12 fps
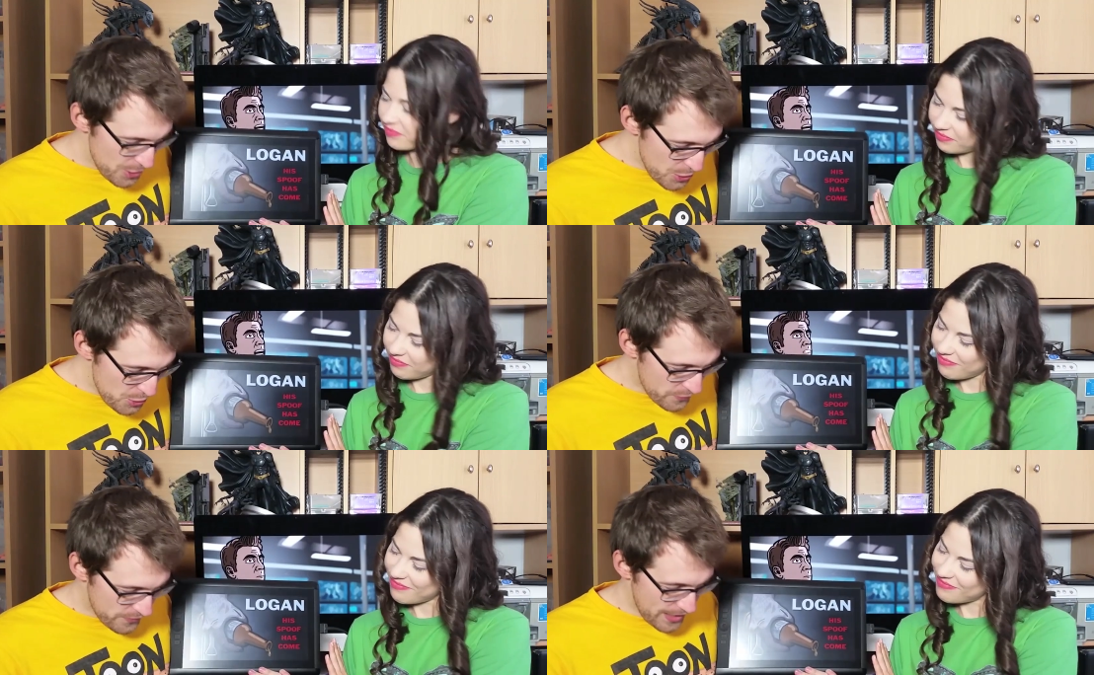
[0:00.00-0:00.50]

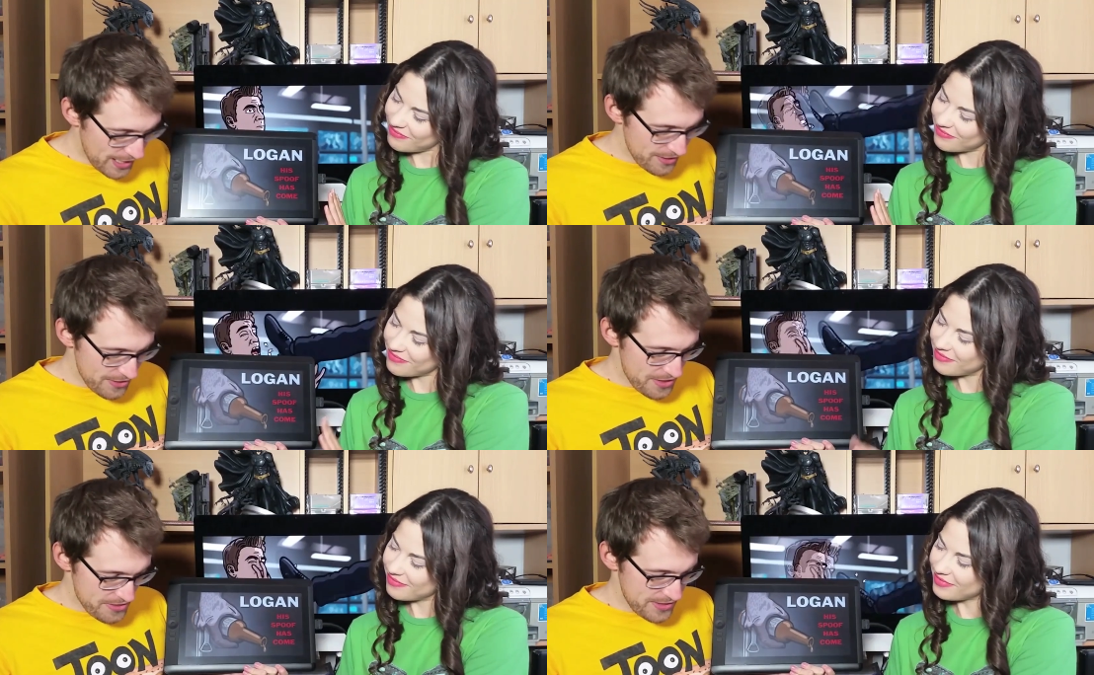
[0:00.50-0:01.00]
Speaker 1: who
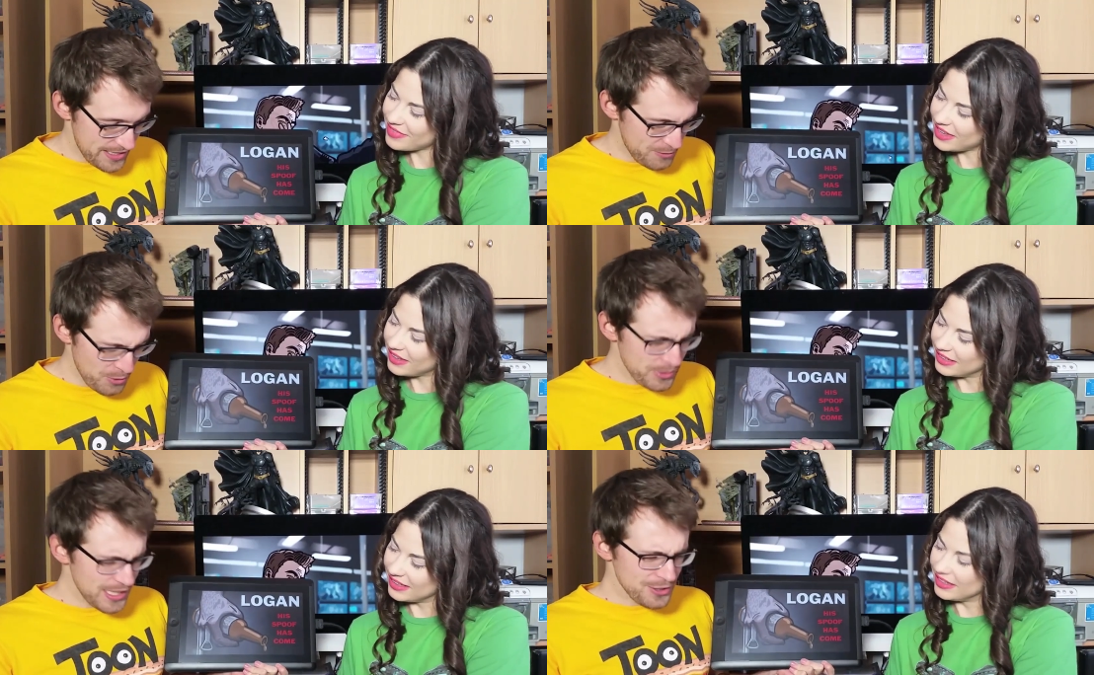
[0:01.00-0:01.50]
found the
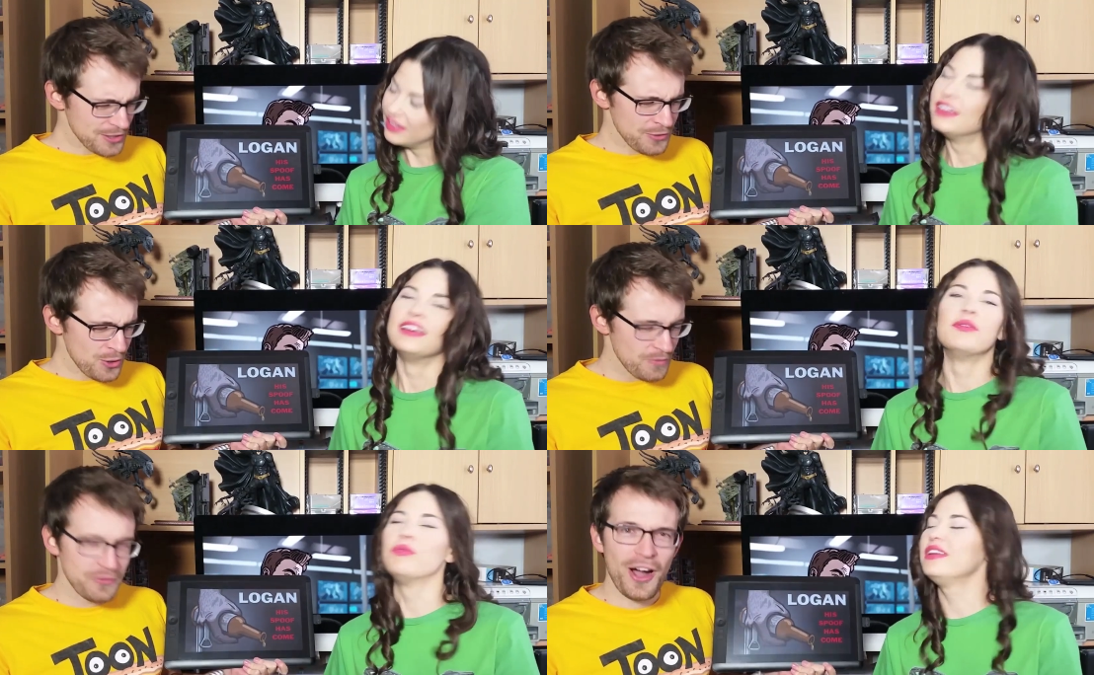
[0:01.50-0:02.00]
thing? What were they
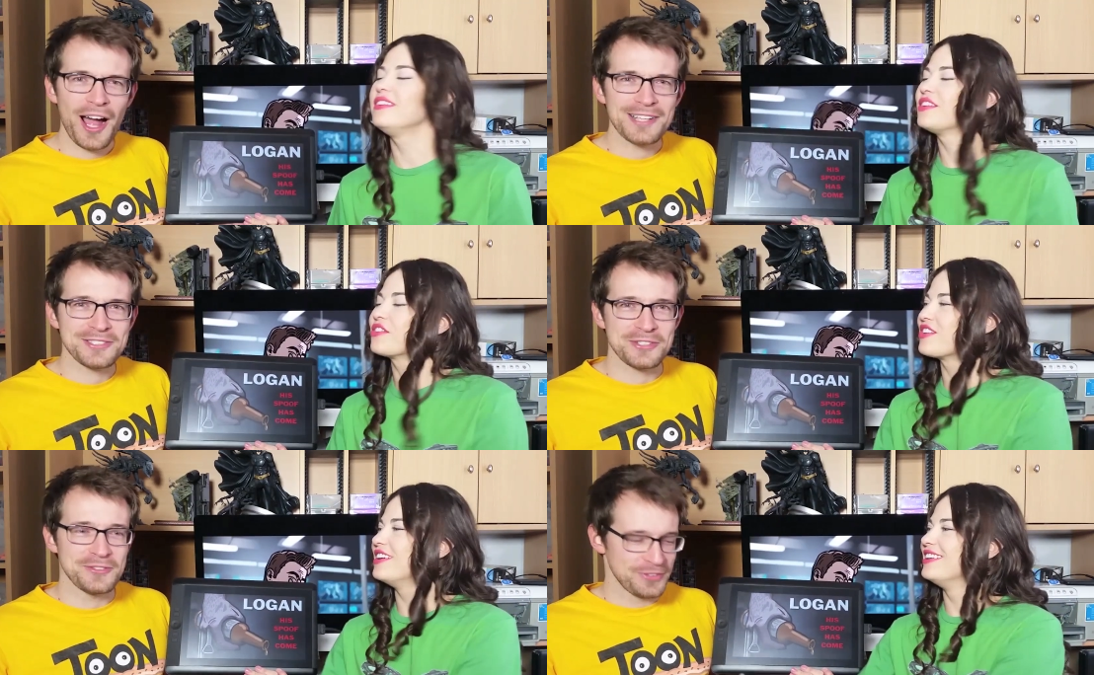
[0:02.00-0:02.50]
looking for?
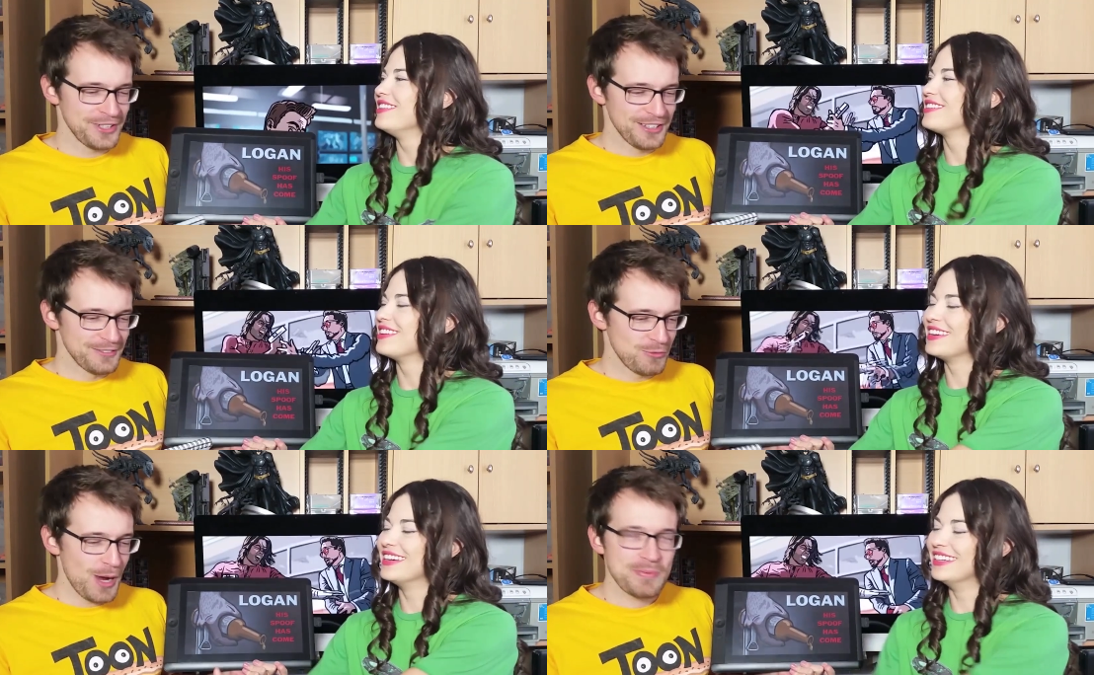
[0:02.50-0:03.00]
vials
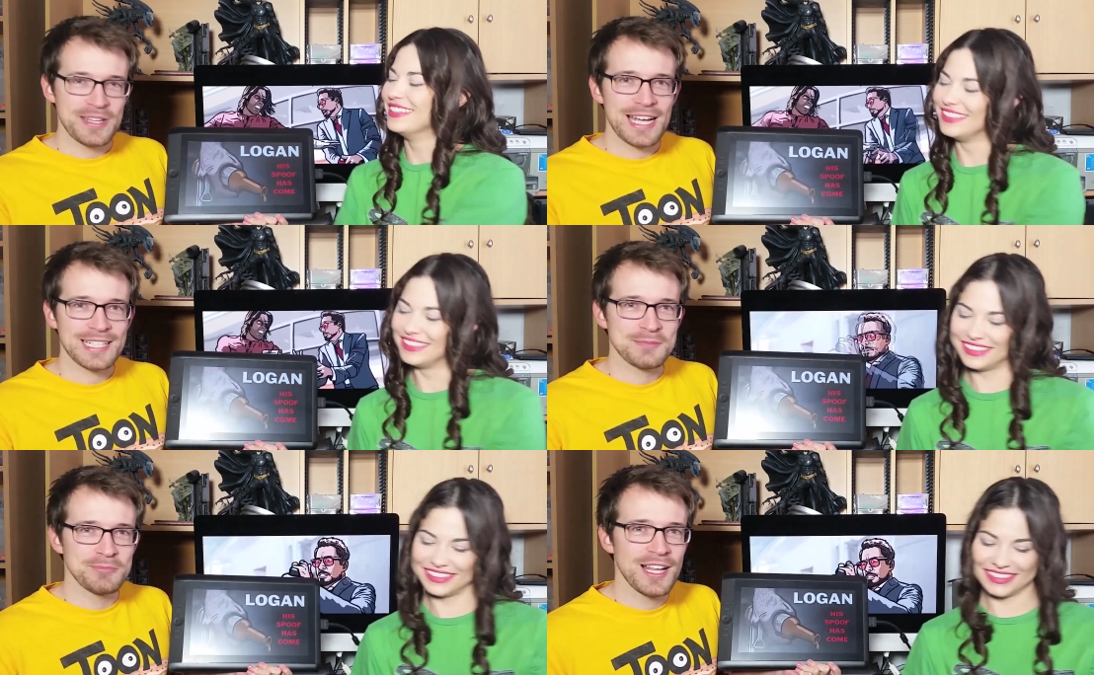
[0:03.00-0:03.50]
of okay. Weapon
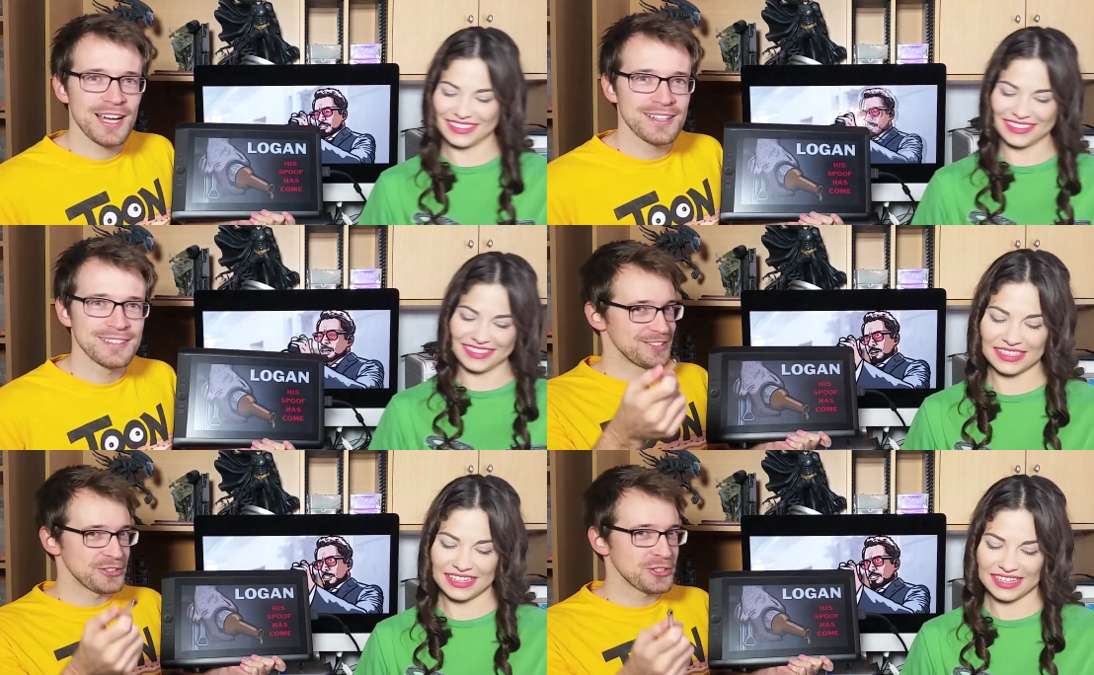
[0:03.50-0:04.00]
X
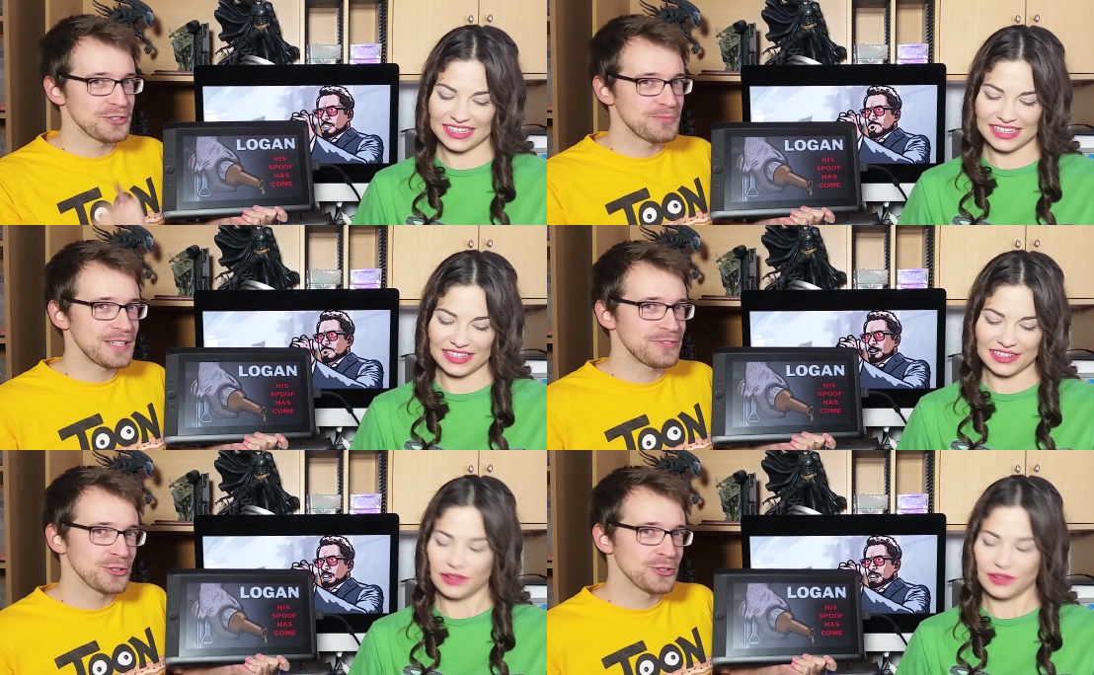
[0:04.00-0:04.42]
blood. You could be